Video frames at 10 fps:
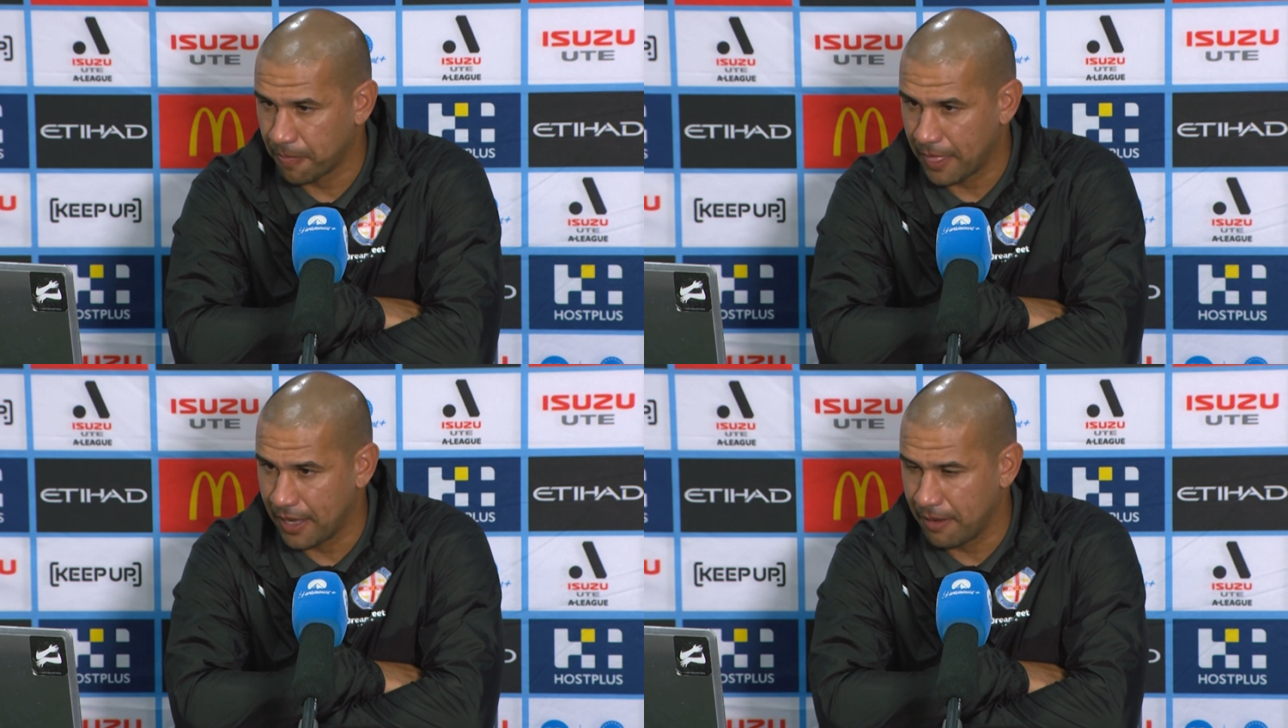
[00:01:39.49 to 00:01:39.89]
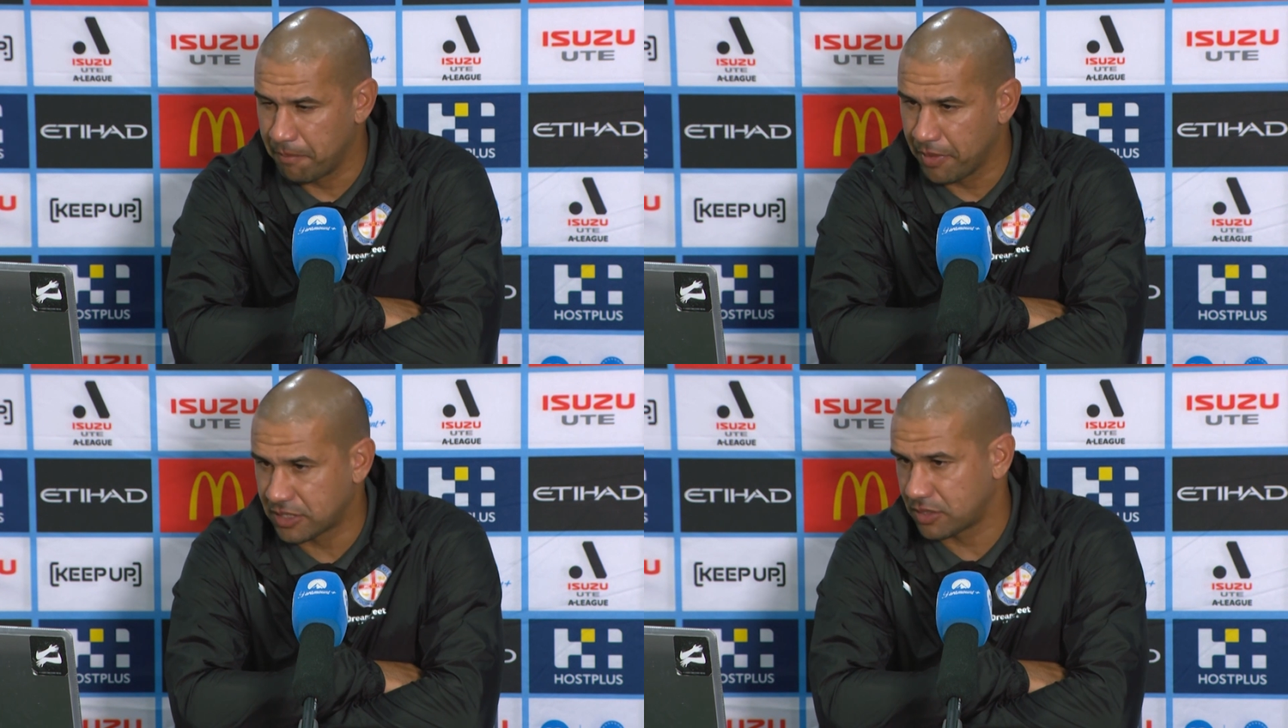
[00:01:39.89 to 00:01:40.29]

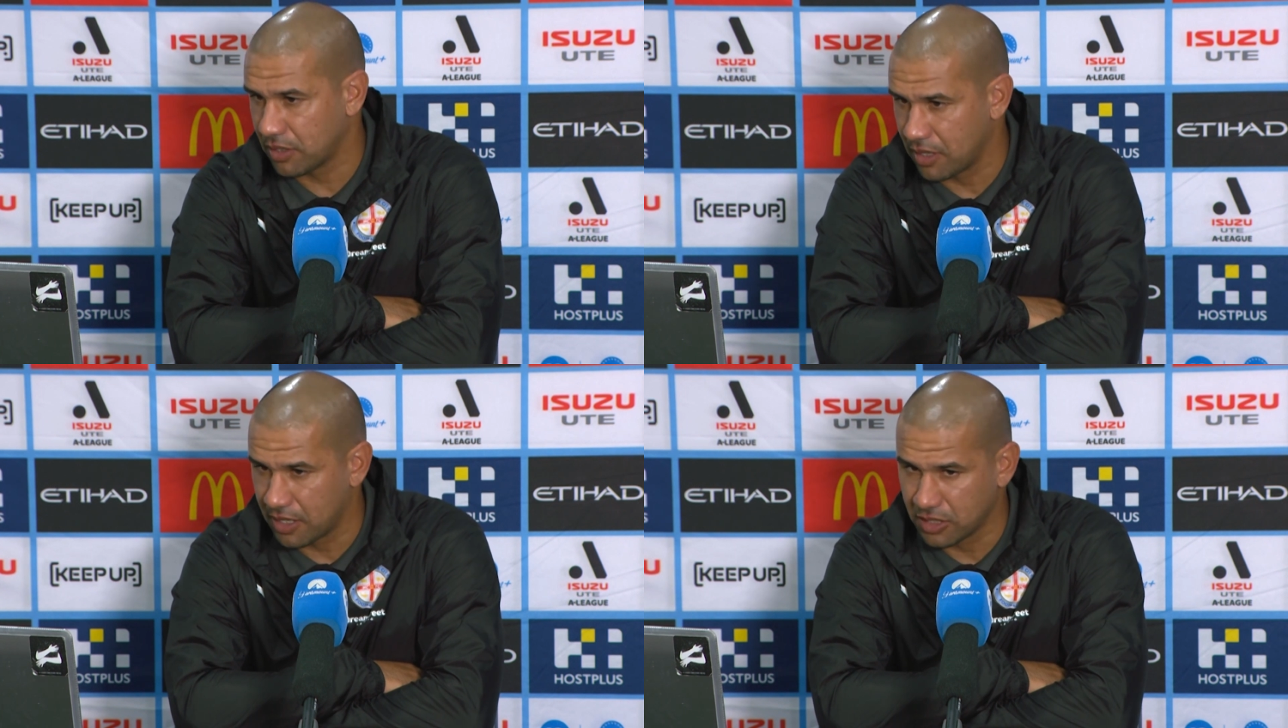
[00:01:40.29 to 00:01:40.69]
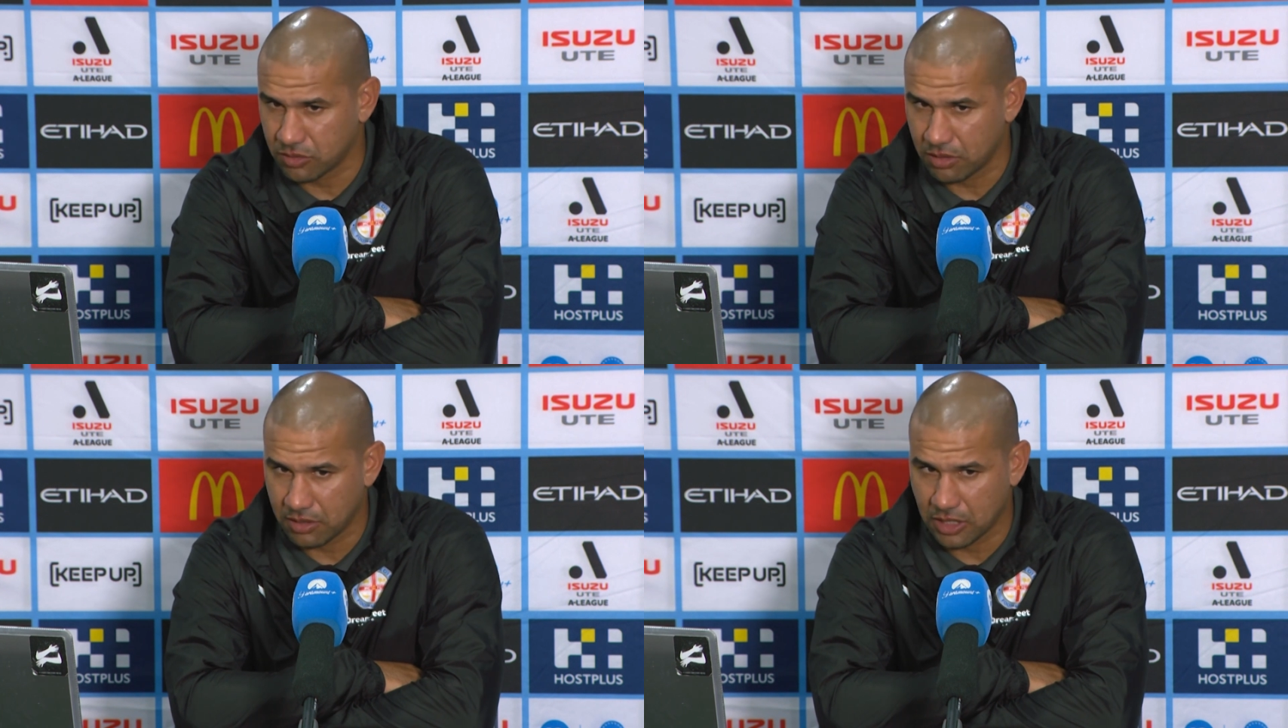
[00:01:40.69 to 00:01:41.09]
But that's
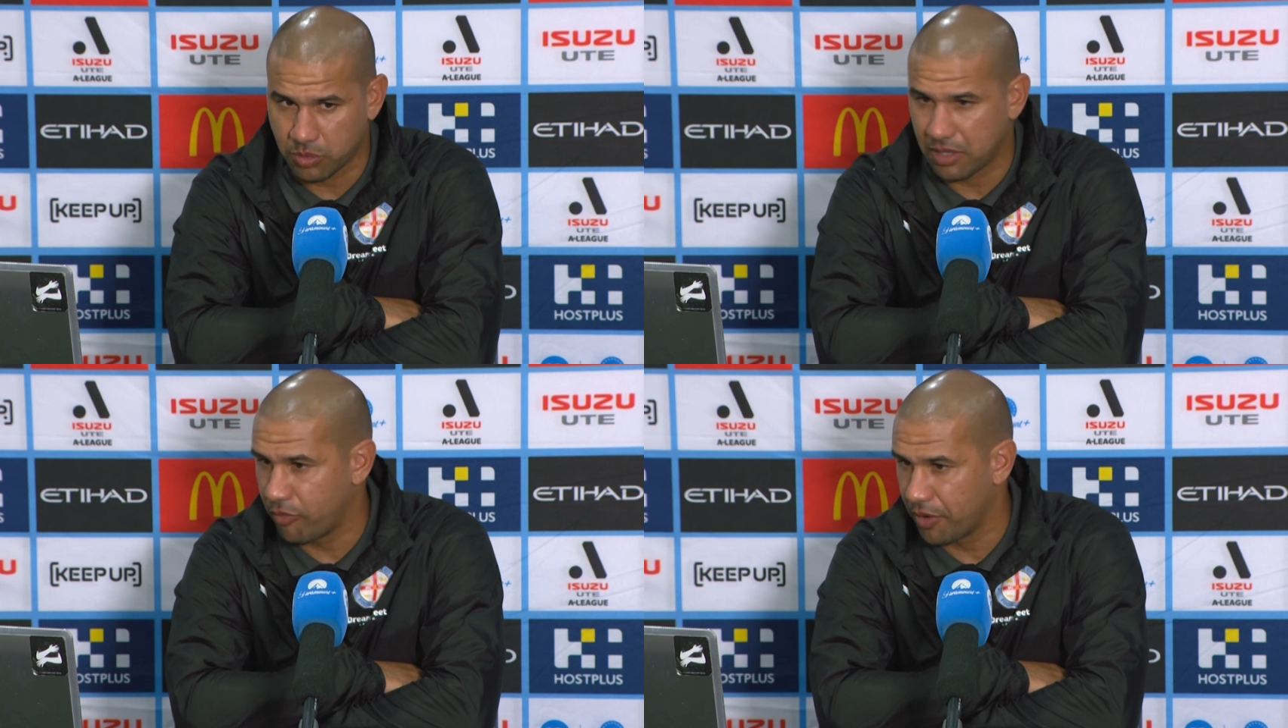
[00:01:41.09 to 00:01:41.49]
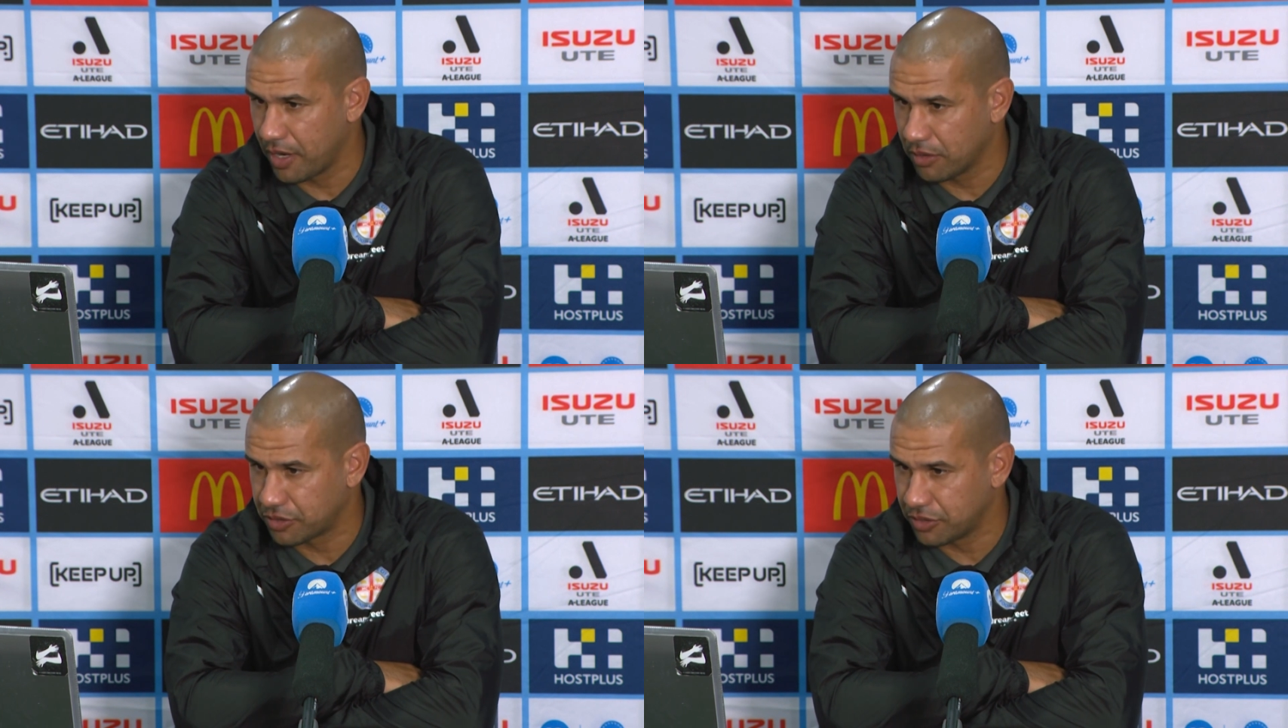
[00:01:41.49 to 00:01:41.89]
with everyone
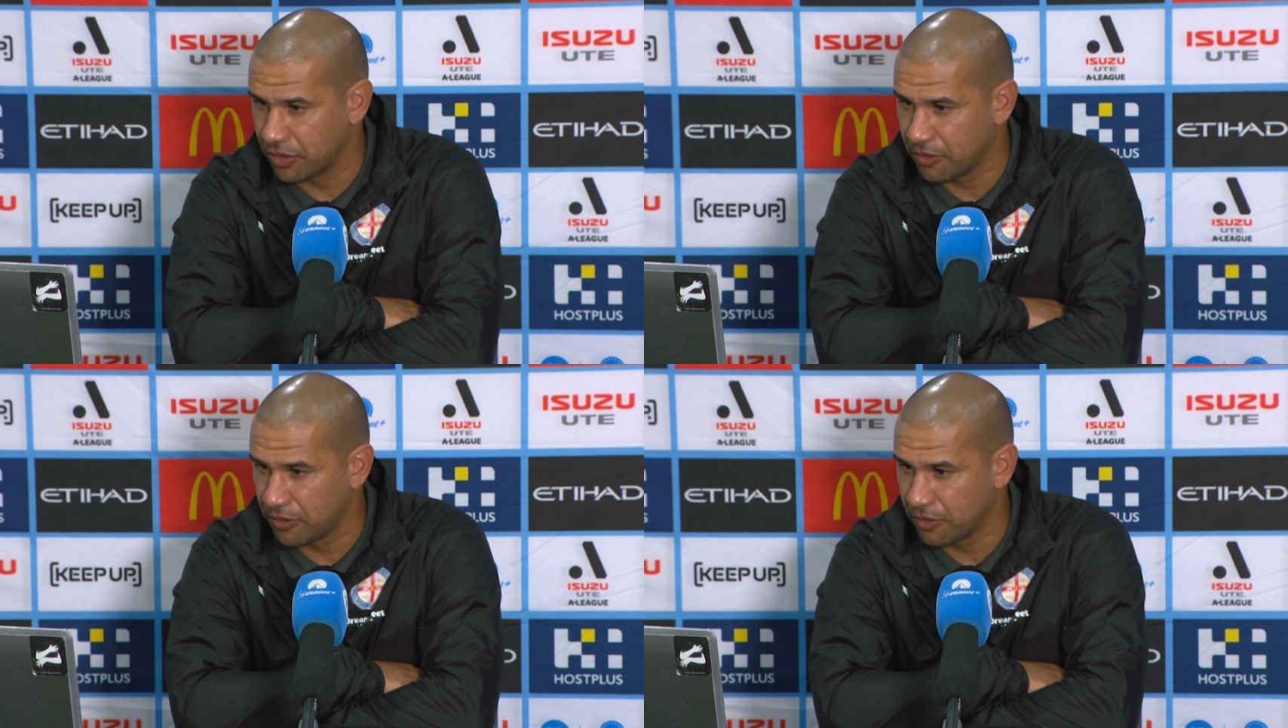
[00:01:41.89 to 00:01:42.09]
else.